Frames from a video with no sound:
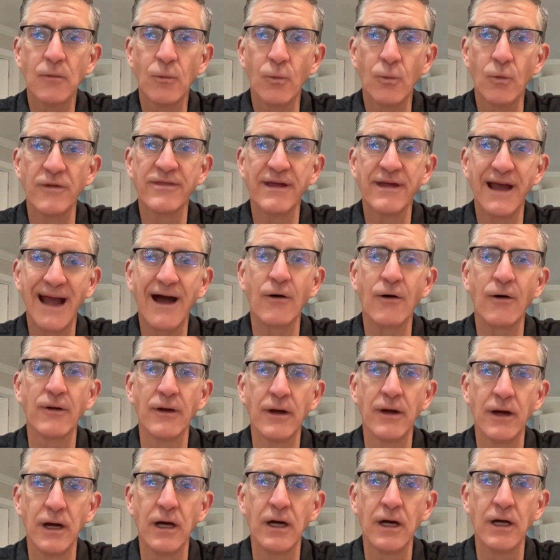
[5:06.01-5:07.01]

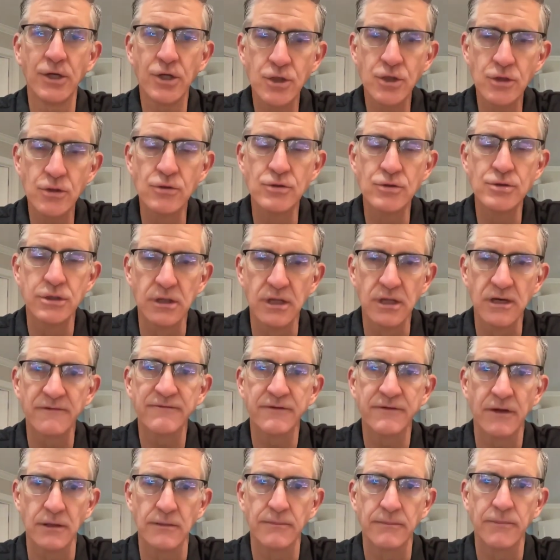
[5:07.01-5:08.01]
without a huge
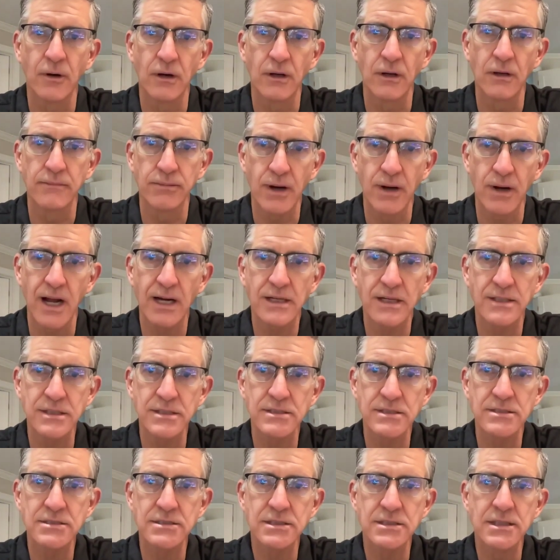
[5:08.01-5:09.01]
lift on the part of the
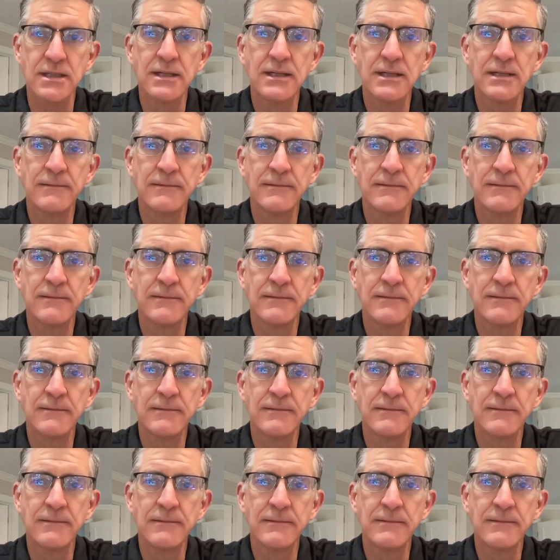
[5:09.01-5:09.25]
practice